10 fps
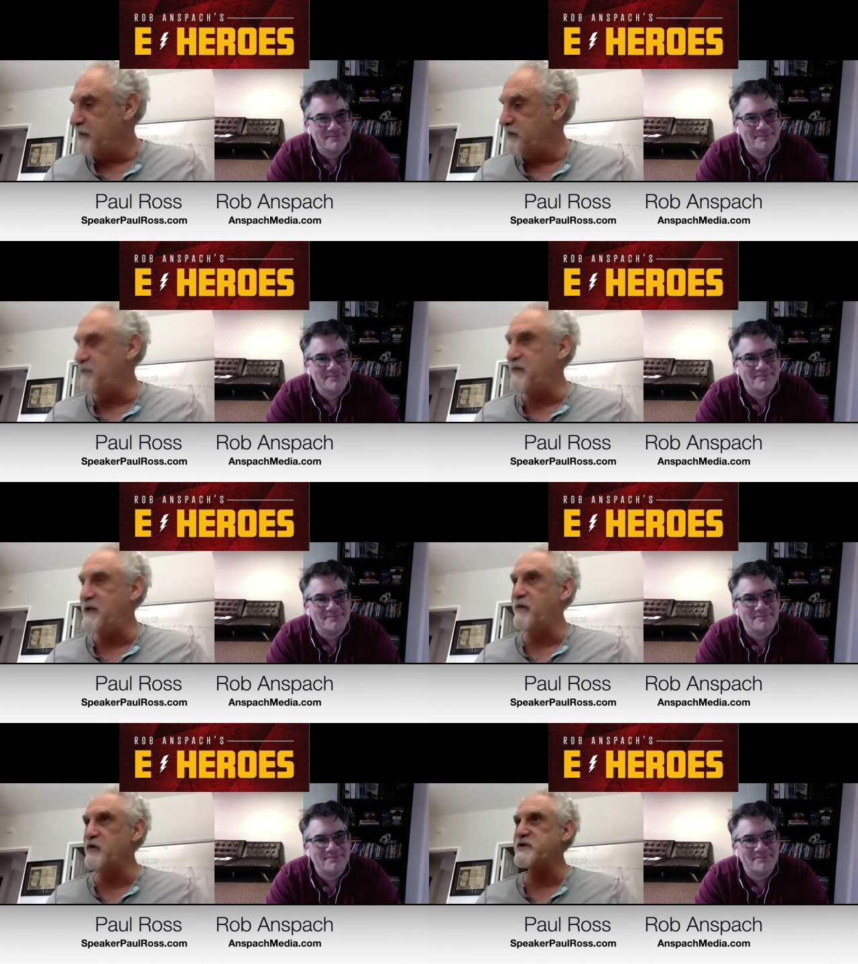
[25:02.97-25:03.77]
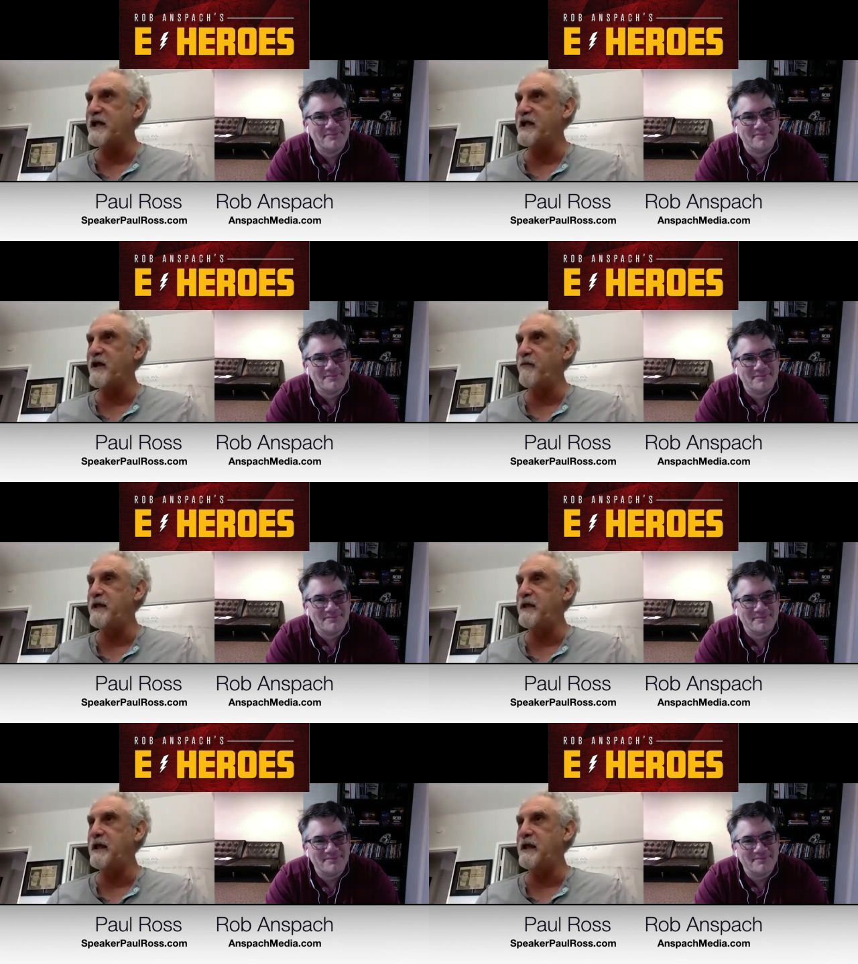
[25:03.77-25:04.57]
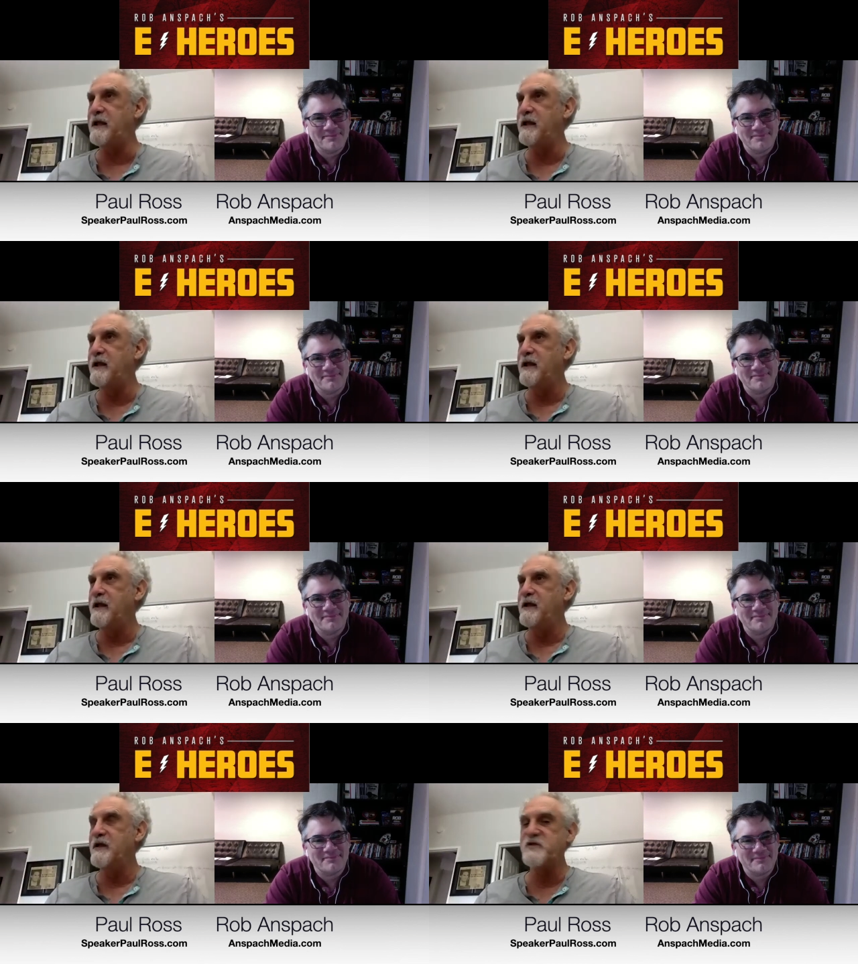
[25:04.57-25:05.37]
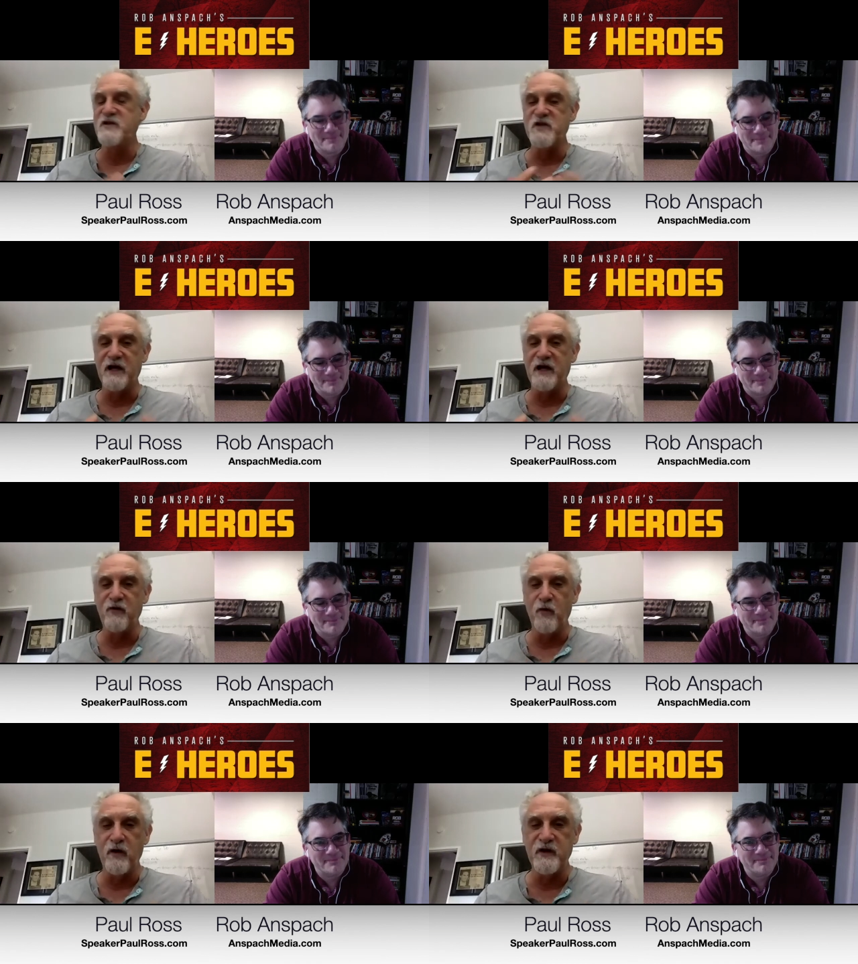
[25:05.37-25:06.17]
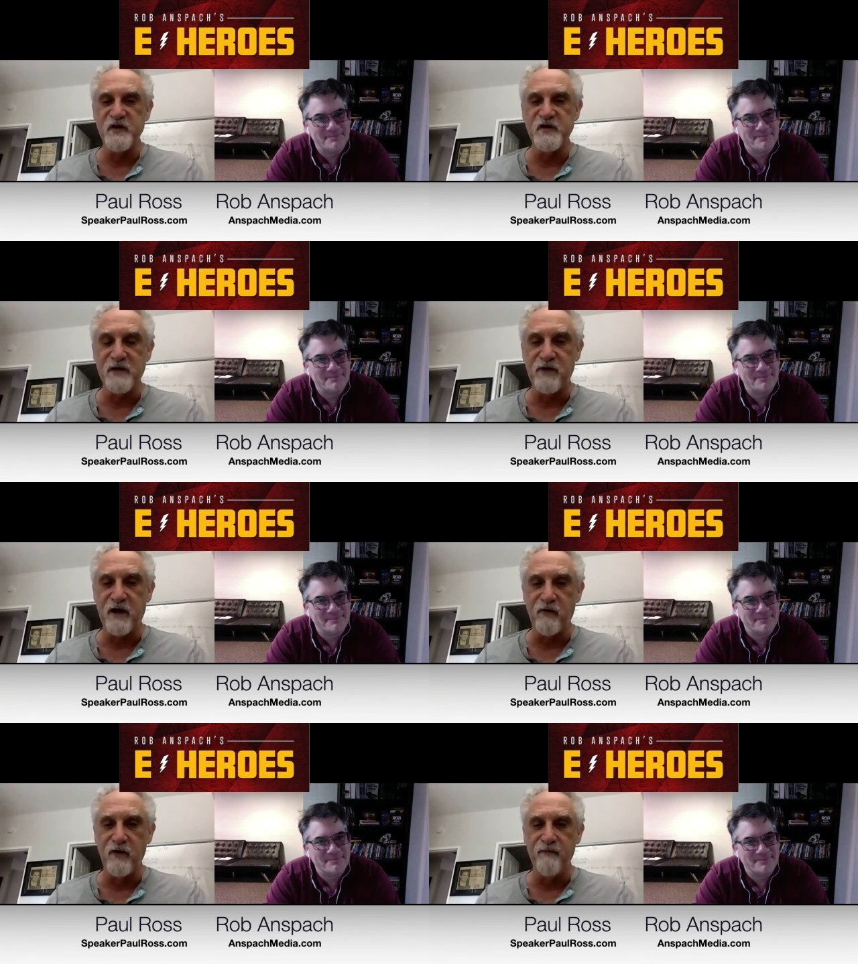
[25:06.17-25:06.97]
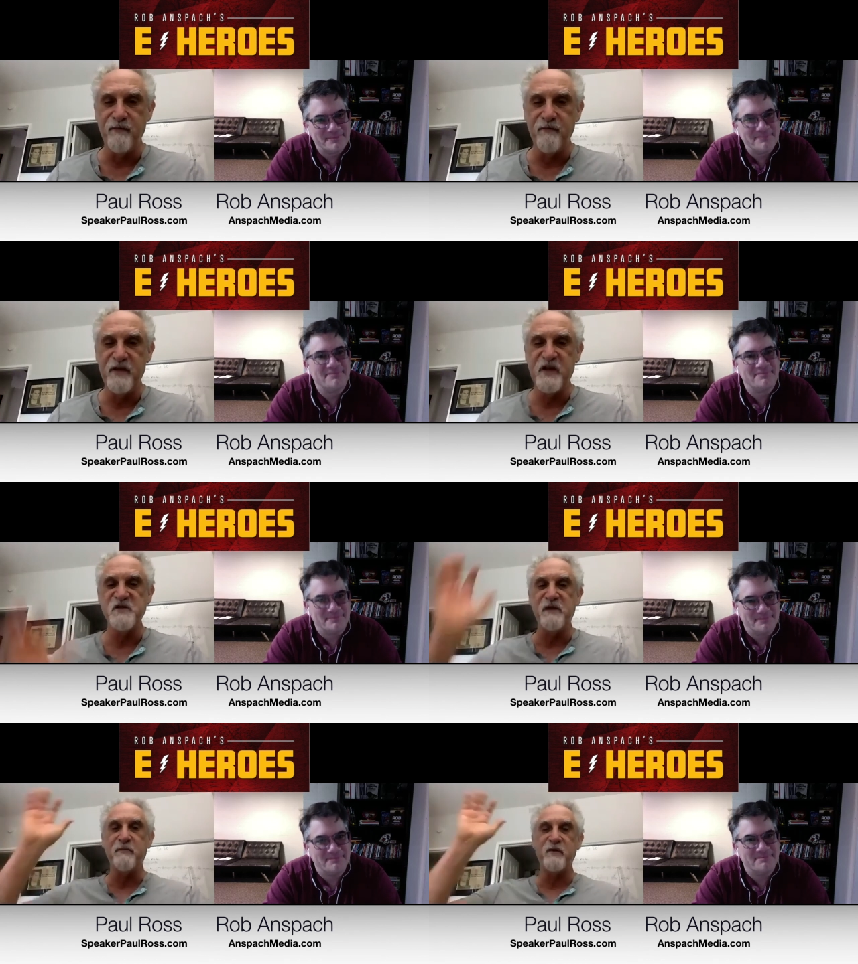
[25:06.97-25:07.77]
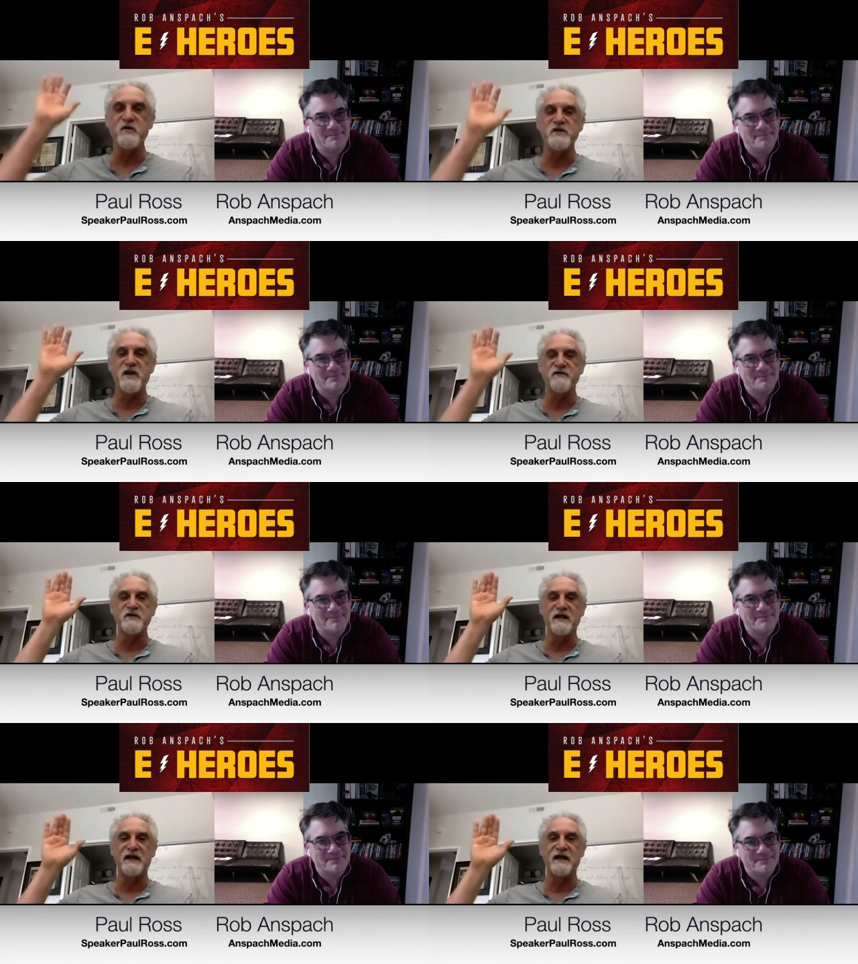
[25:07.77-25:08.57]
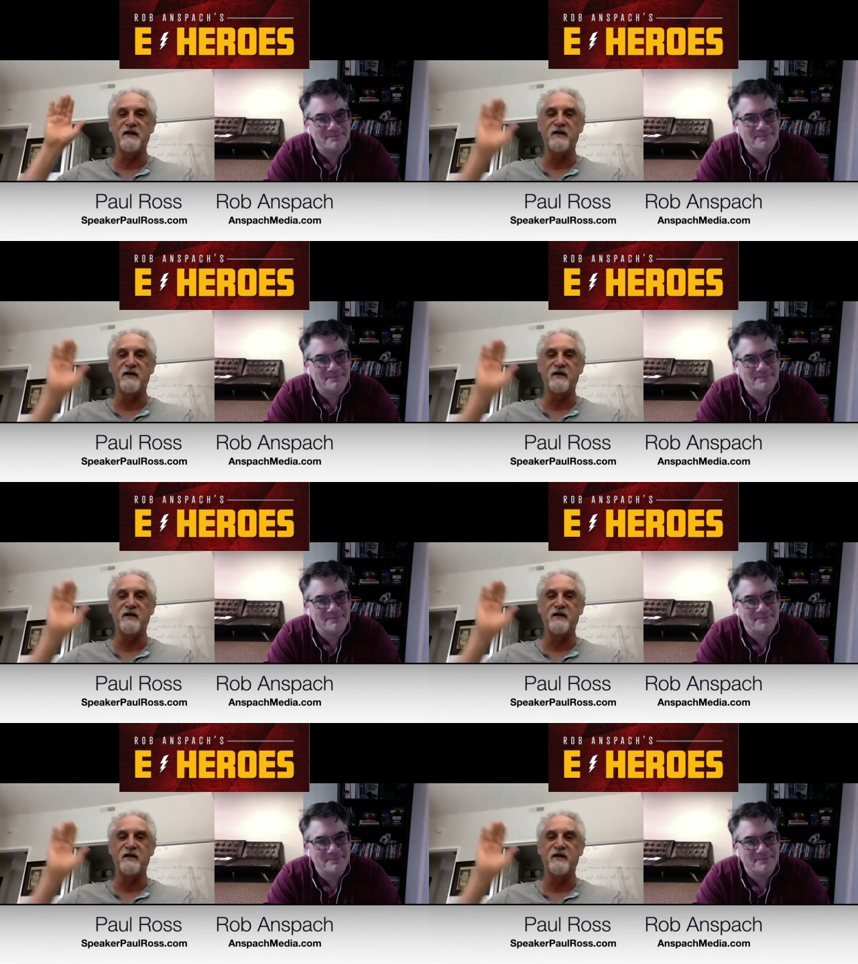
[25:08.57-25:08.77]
Speaker 1: To me, most NLP is designed to work in the seminar room because people are self selecting.